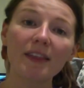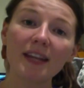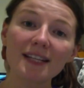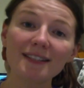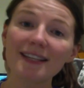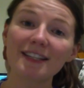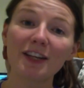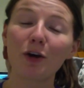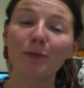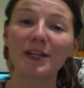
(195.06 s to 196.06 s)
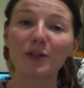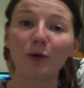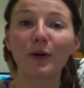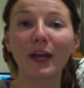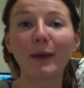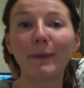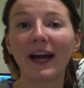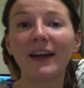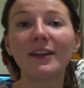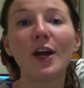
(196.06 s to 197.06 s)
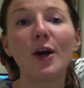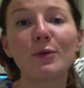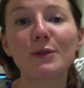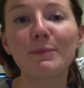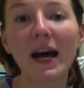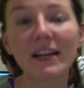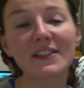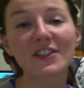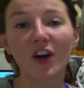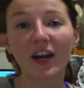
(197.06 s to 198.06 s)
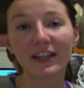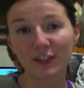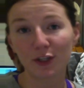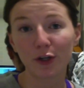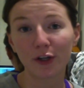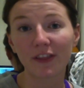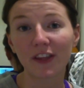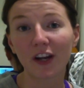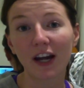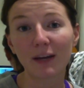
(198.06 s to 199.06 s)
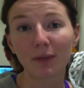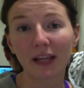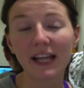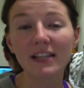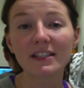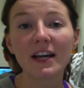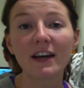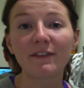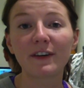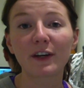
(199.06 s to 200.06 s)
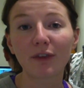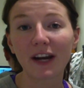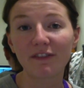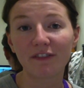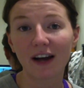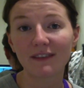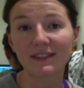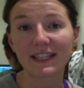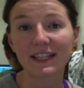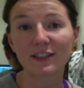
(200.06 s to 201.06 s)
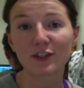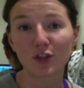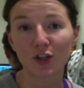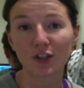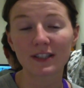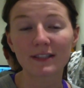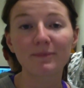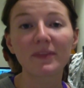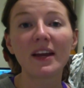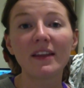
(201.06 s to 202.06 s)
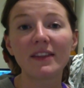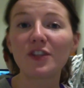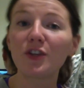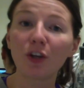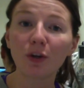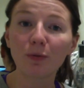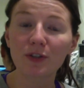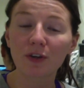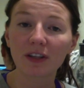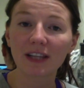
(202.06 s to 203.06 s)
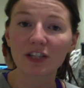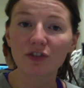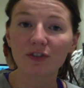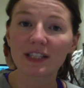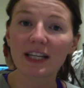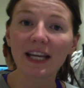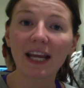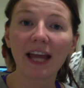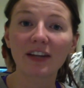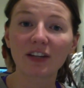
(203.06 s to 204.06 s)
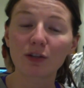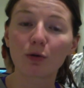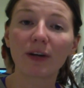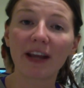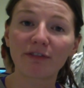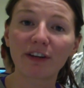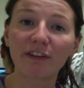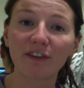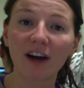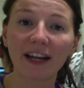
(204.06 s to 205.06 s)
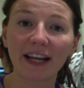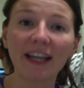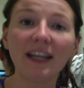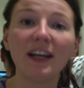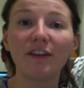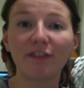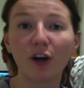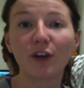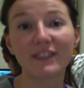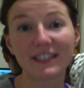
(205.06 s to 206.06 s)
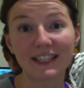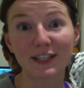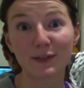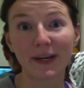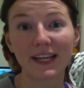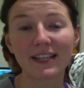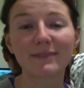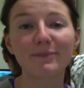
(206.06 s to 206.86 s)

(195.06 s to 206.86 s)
next lesson I'll be talking about was part of a science unit that I had planned for grade 5-6 students. This unit was on electricity and I taught every Friday for over 6 weeks.